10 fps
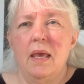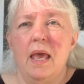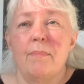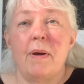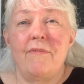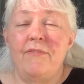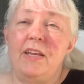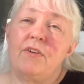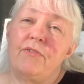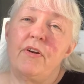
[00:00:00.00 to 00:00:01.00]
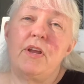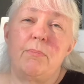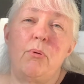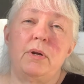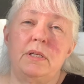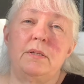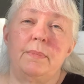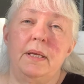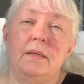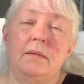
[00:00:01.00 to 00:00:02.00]
And my feet are very important to
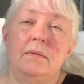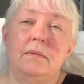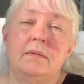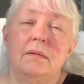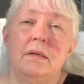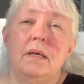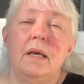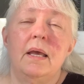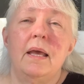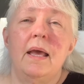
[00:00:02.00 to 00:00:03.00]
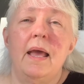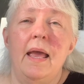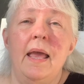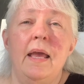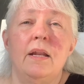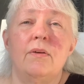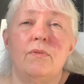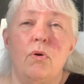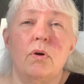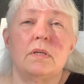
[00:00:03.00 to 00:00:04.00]
me. And
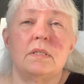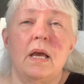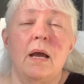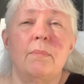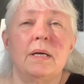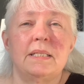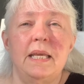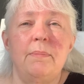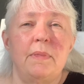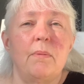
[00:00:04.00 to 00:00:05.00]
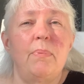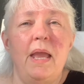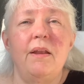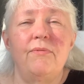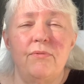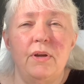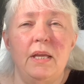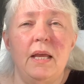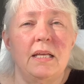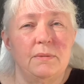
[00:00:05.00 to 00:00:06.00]
of course, I must keep them
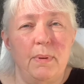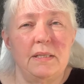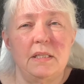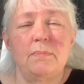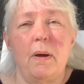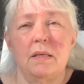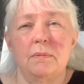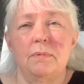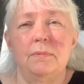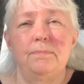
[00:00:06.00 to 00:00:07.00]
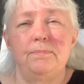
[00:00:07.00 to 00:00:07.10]
pain-free as best as possible.